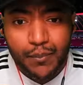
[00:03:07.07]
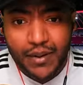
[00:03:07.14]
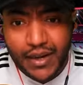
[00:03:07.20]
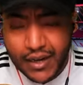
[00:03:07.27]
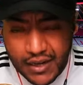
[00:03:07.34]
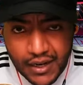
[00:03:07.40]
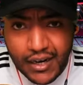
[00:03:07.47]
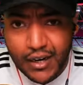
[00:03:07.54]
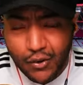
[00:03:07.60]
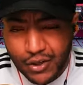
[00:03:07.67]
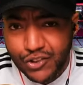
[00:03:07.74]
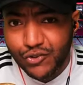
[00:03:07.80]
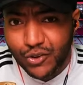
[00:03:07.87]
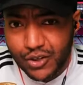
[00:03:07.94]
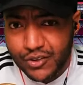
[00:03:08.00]
But Carlo
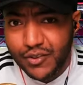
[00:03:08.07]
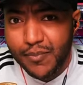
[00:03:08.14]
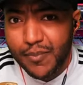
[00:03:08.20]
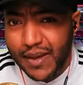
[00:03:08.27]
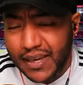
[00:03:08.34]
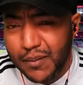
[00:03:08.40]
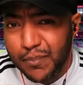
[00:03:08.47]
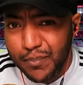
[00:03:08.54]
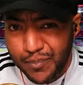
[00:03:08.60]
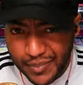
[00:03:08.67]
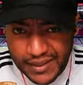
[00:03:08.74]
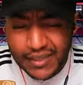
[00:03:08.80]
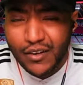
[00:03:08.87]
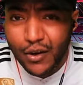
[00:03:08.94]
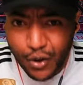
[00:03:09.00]
Ancelotti making
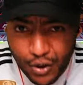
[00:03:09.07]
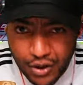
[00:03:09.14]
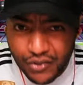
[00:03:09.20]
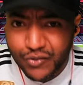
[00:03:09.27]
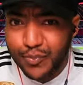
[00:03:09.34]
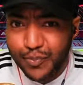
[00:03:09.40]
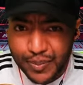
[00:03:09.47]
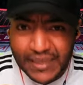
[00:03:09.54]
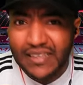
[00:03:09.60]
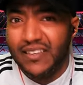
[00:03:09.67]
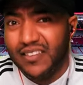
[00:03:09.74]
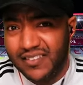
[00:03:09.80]
big calls, big